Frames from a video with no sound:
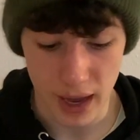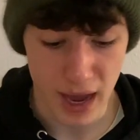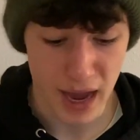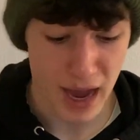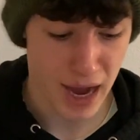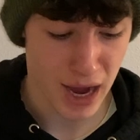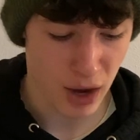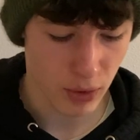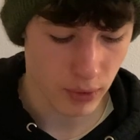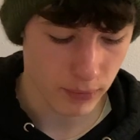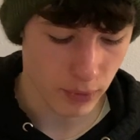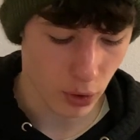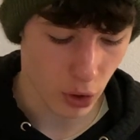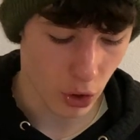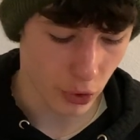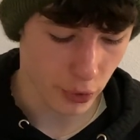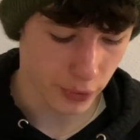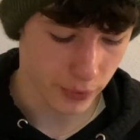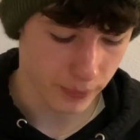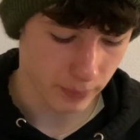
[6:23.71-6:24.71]
however,
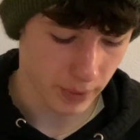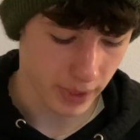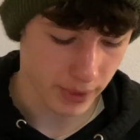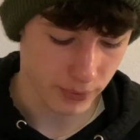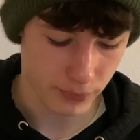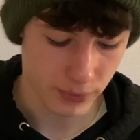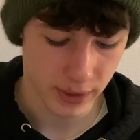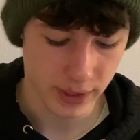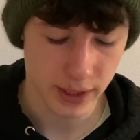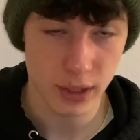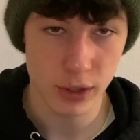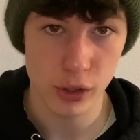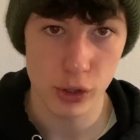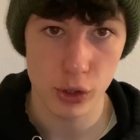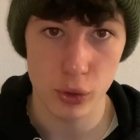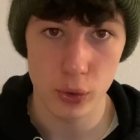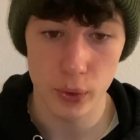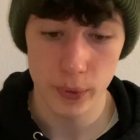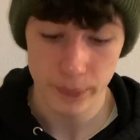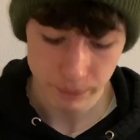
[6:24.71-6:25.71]
on my flicking shoe,